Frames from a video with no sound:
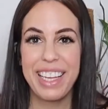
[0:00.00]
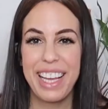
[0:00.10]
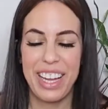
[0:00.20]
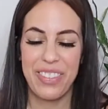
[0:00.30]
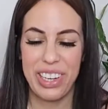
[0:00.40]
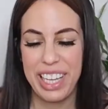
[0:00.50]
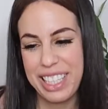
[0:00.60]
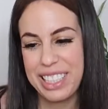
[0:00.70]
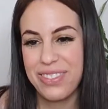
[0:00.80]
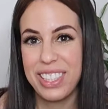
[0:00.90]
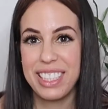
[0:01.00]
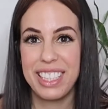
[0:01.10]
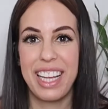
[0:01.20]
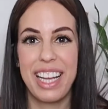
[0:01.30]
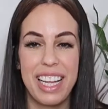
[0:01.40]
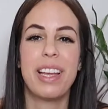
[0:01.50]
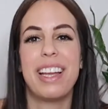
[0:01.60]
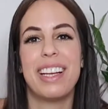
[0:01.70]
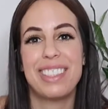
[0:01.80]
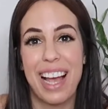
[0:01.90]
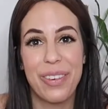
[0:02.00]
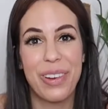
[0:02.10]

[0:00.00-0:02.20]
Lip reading: camera hates me today. It died